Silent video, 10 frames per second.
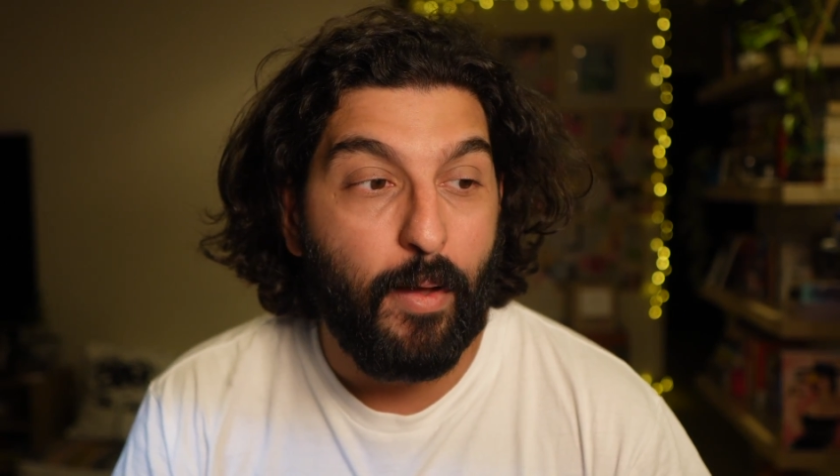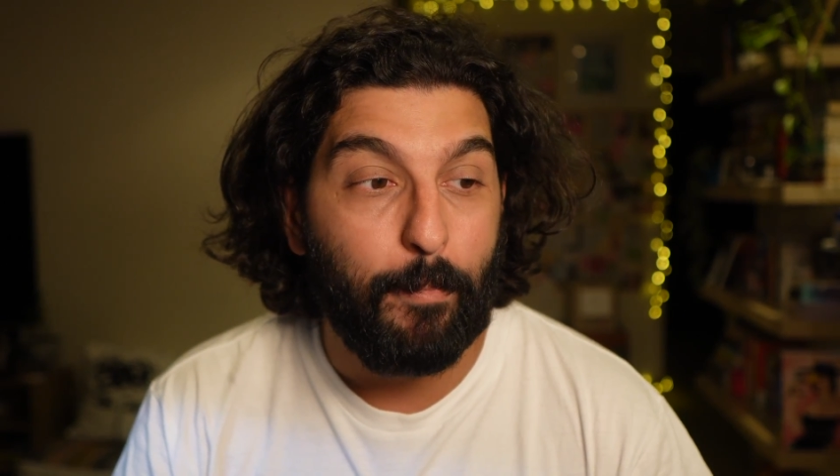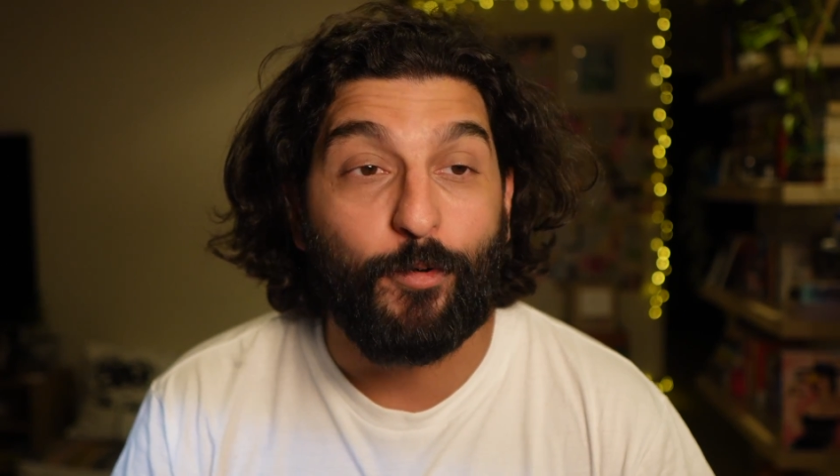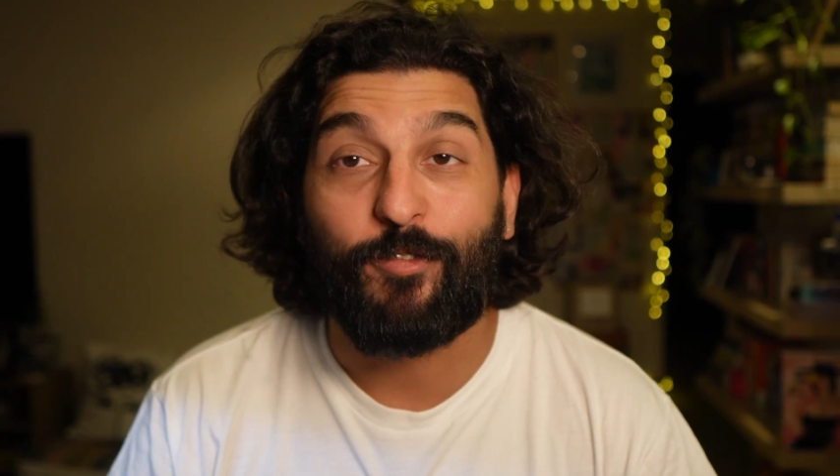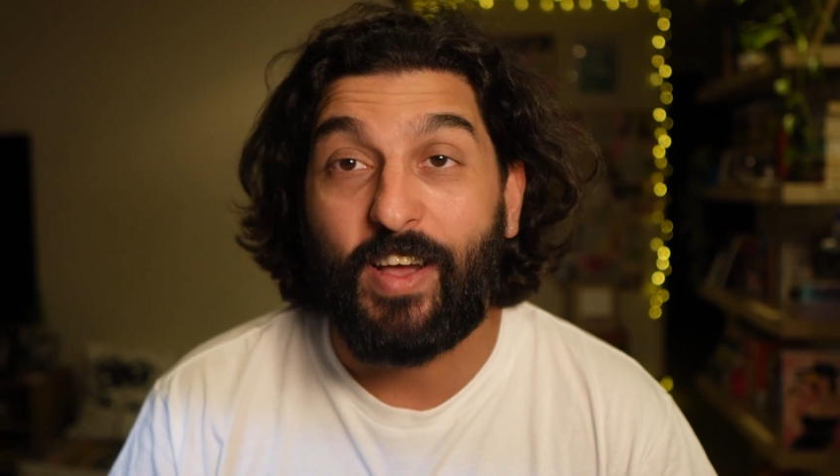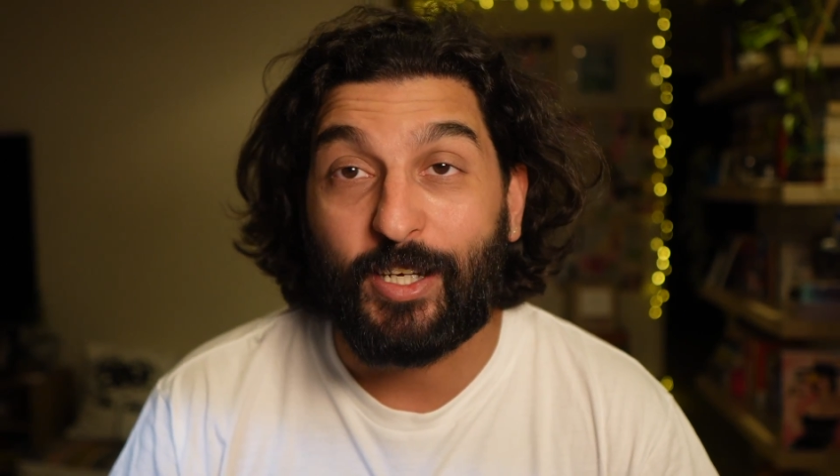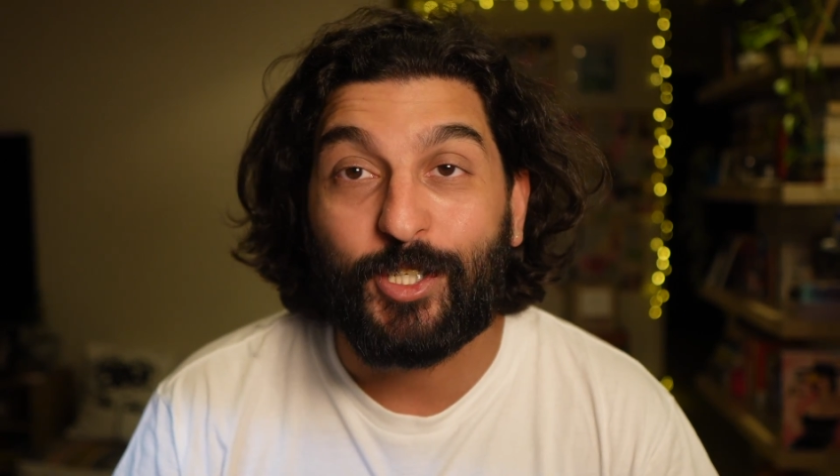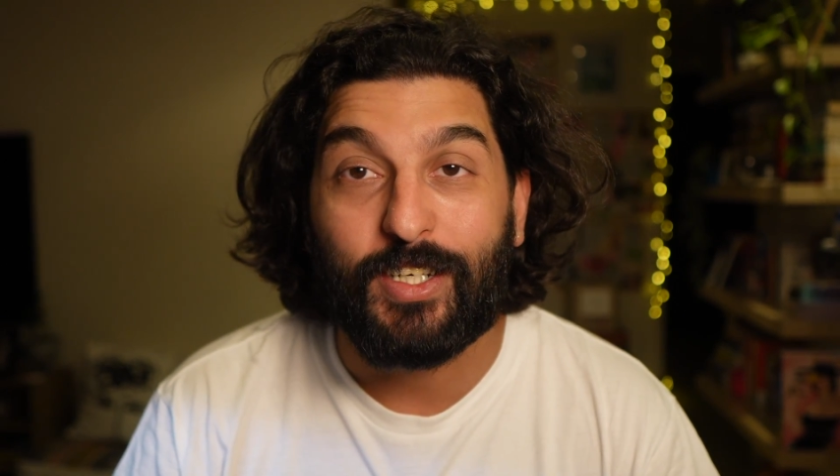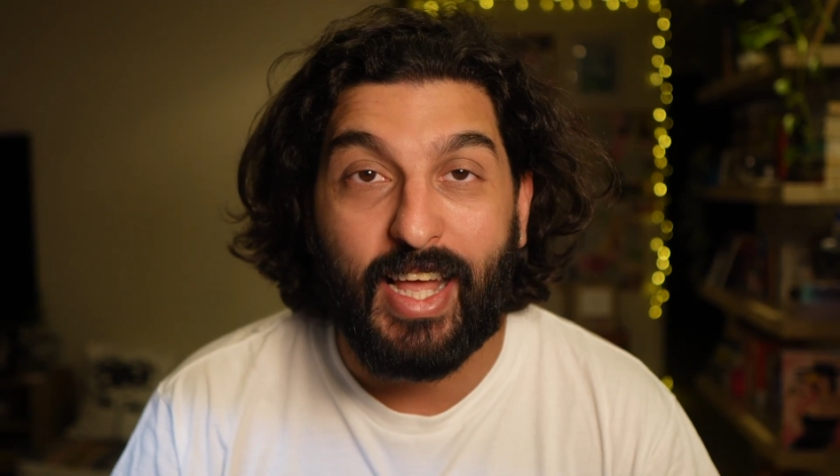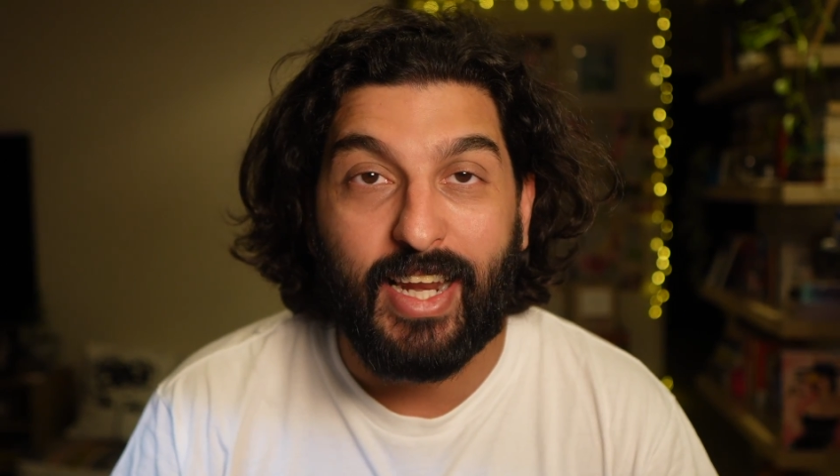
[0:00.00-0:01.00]

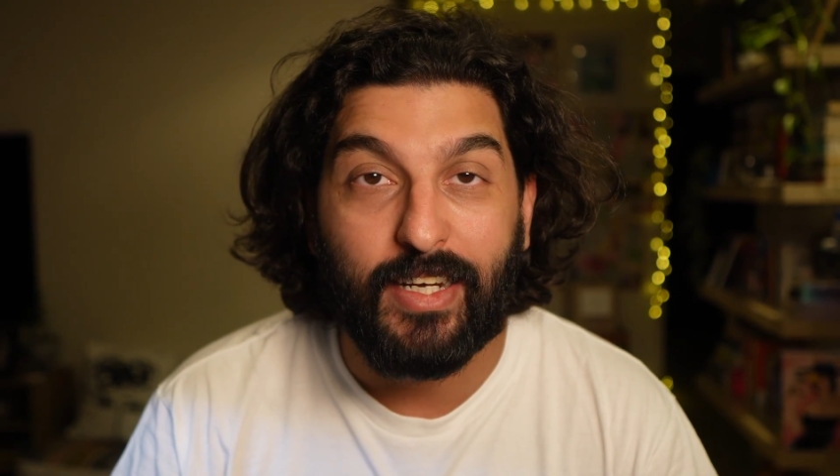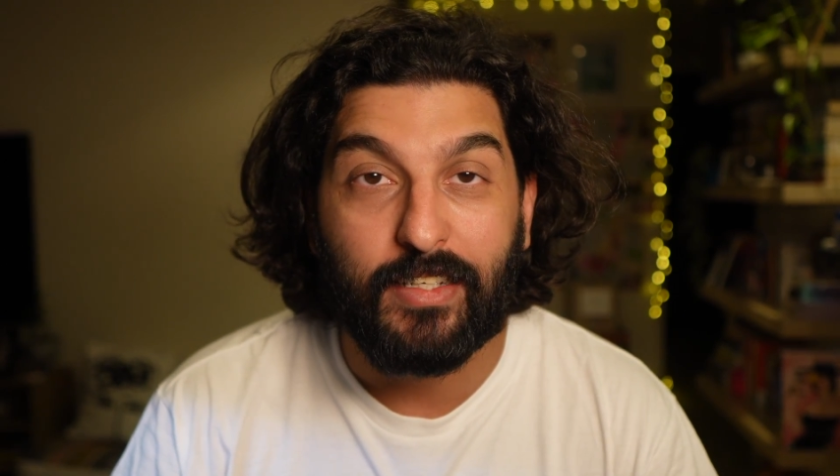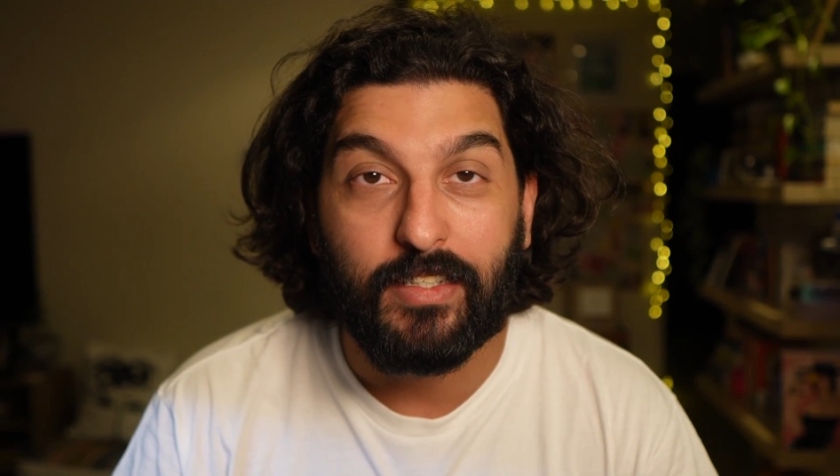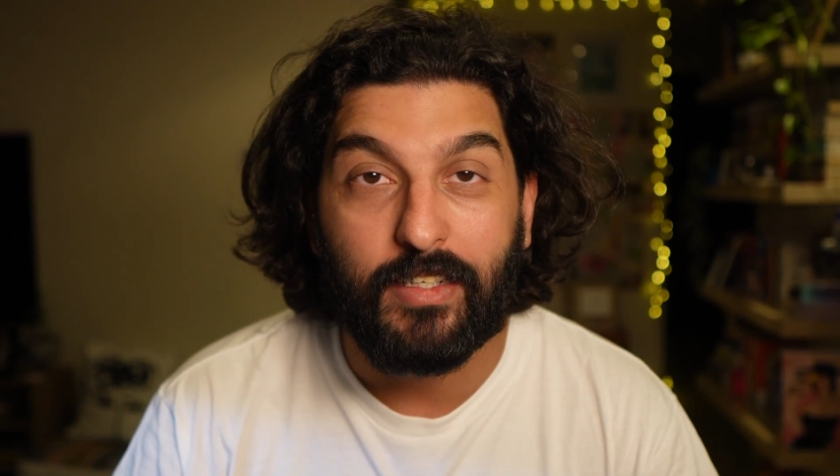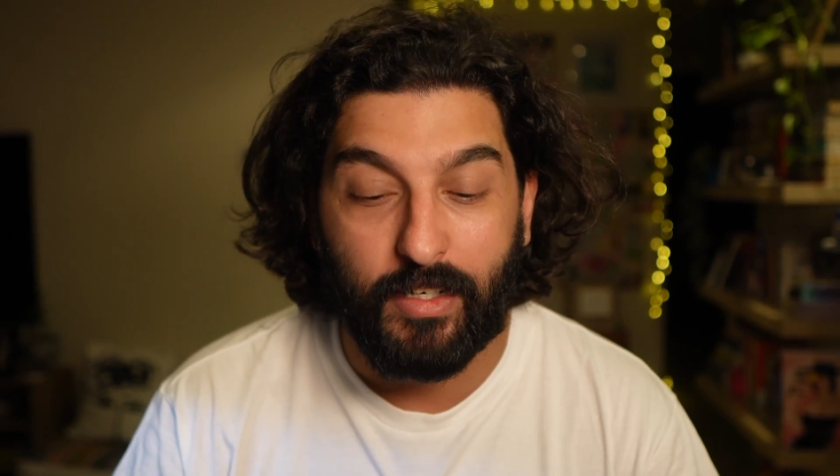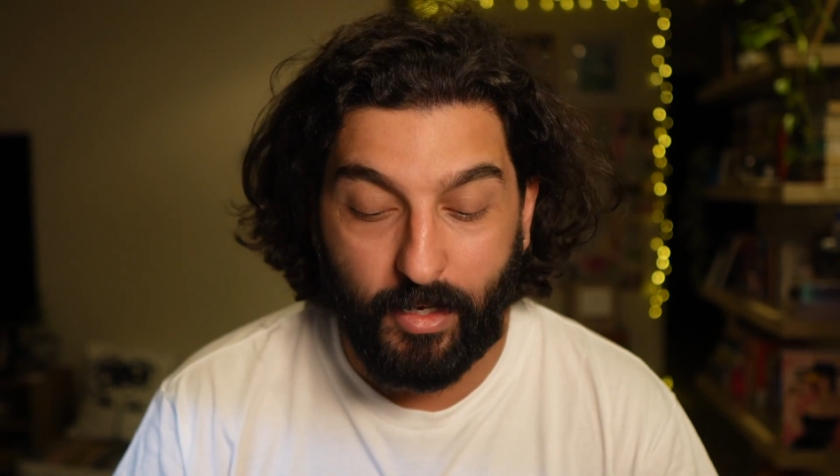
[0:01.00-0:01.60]
professional editor.